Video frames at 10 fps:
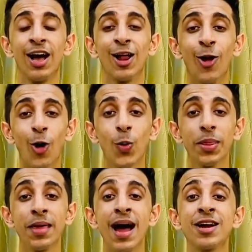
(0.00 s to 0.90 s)
Along
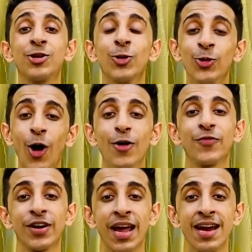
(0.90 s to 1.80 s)
with that, do not
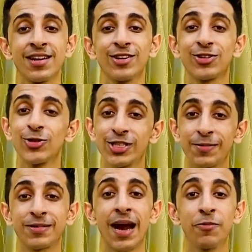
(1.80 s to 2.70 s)
forget to
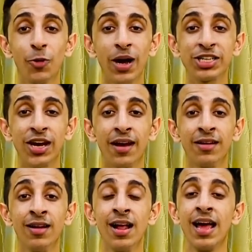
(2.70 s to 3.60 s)
subscribe to my
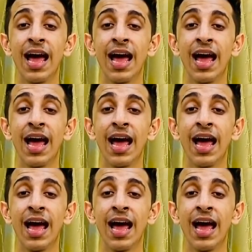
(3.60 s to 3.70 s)
channel